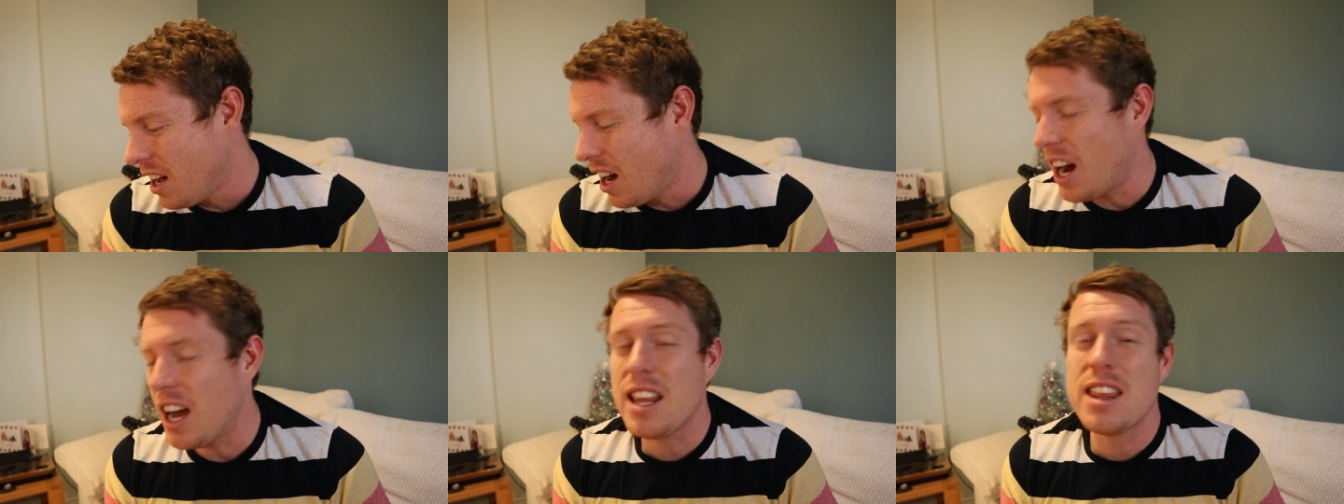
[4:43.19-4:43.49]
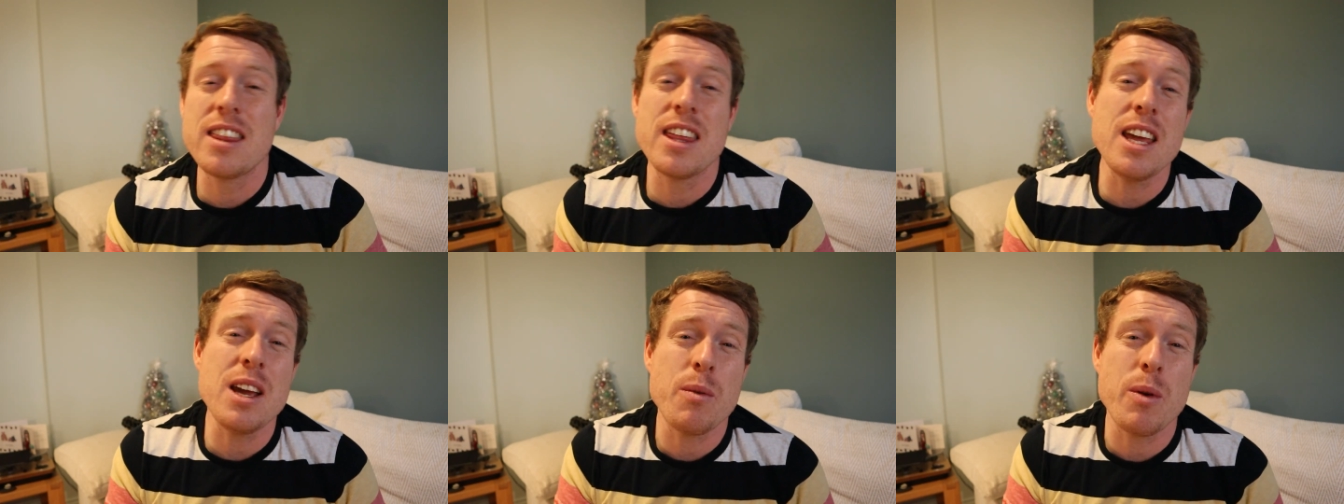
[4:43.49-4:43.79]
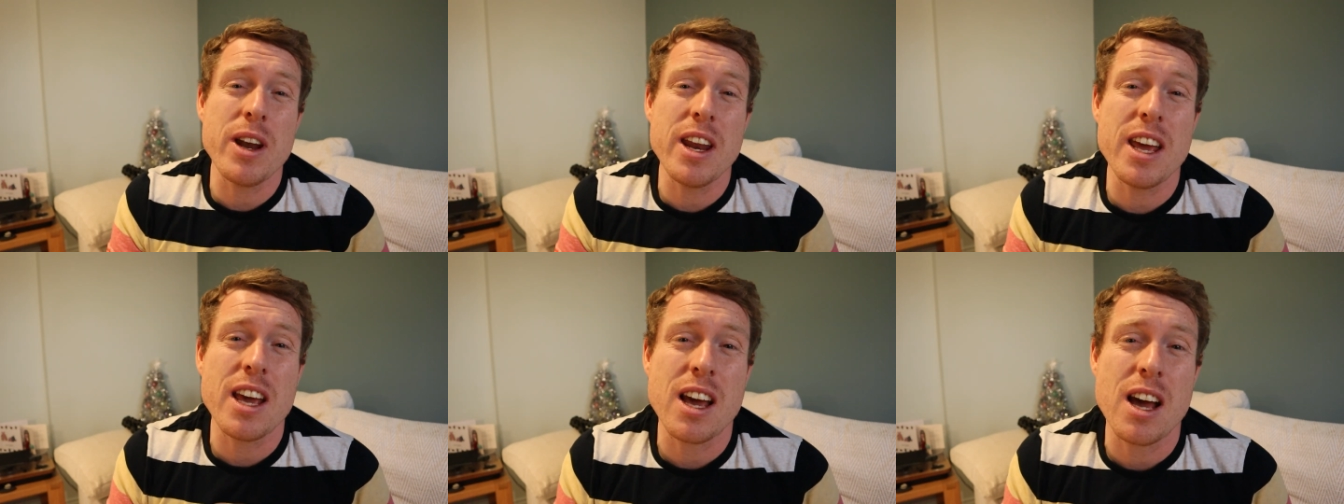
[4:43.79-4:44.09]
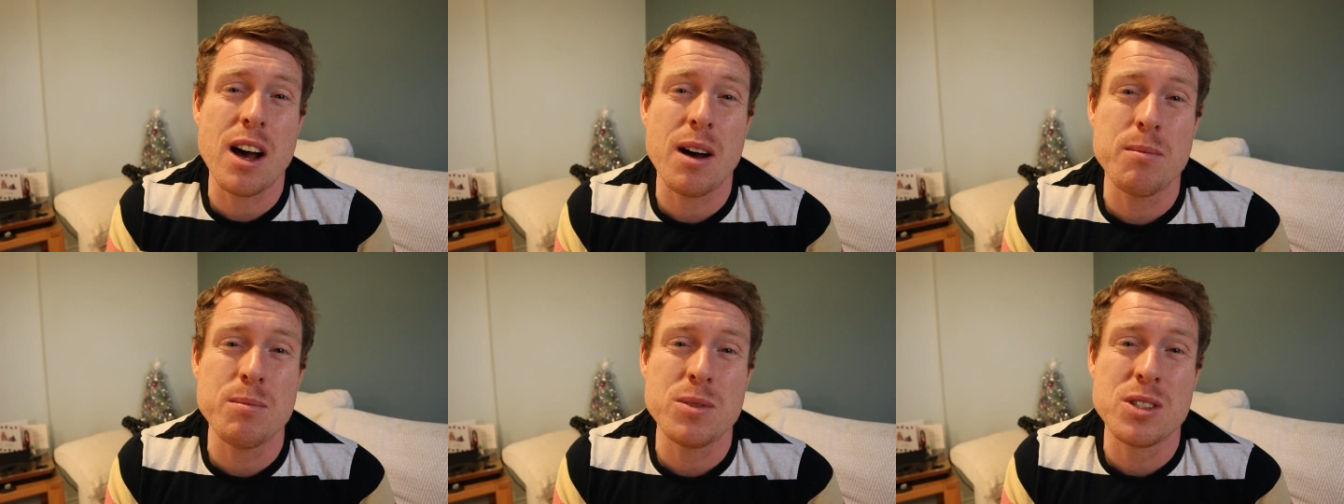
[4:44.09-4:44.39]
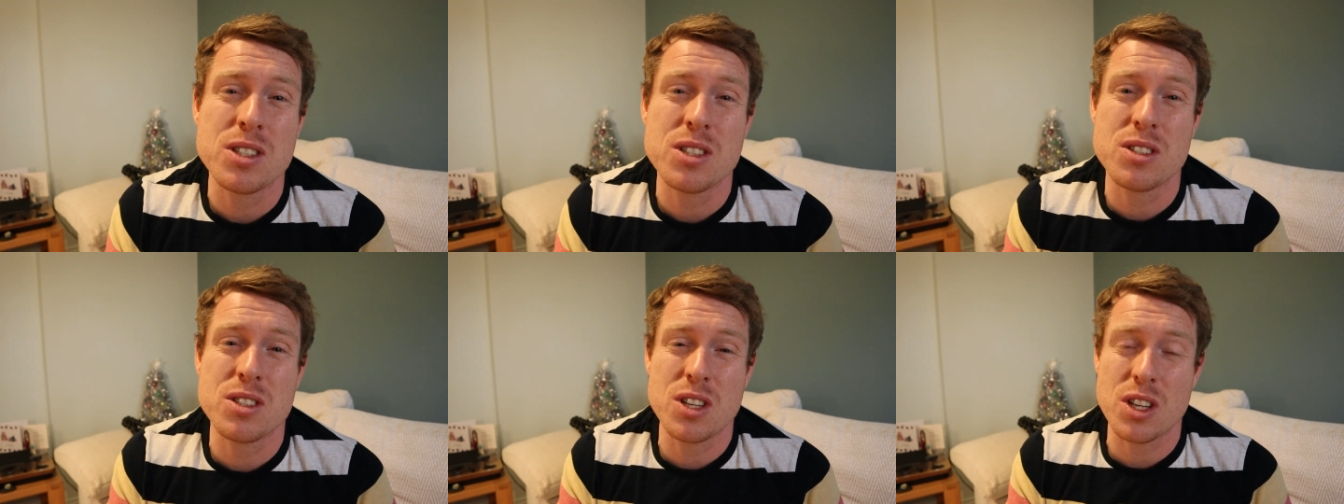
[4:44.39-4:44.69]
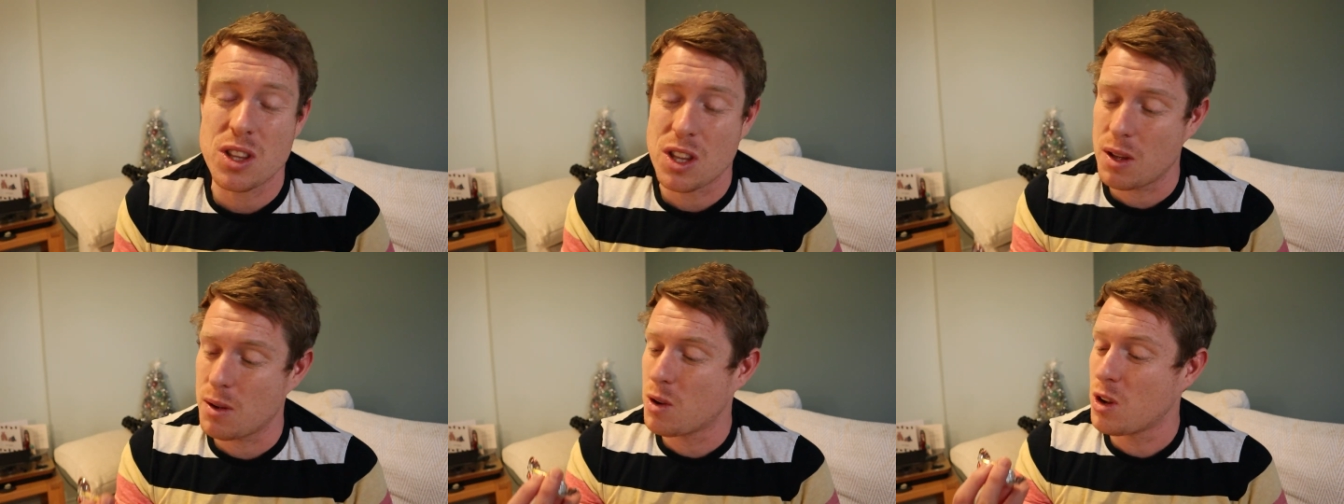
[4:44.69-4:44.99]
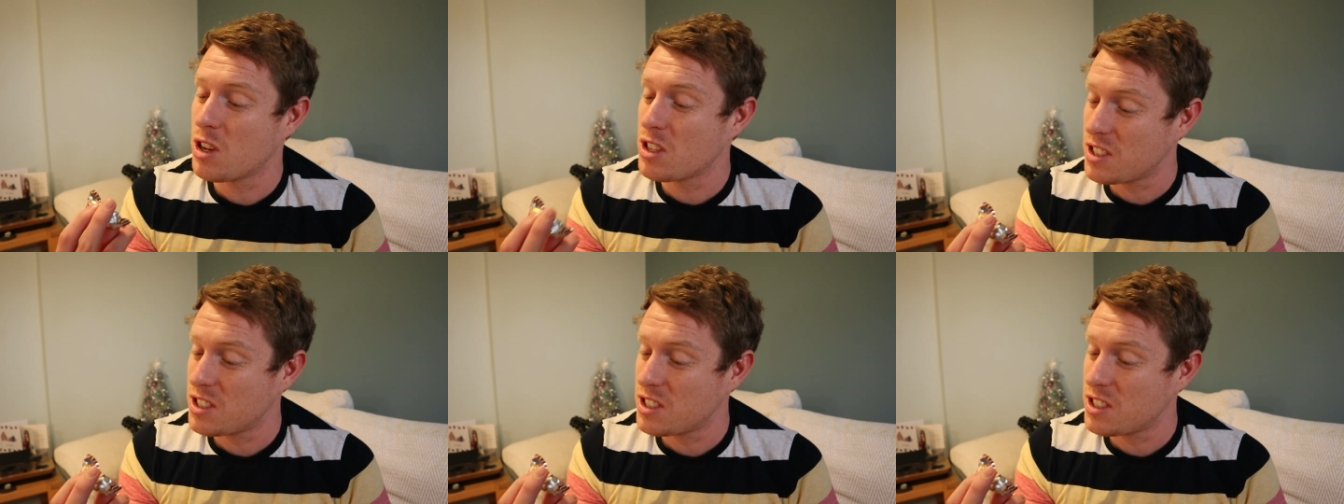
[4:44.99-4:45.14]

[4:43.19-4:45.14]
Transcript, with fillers: I think when it comes to the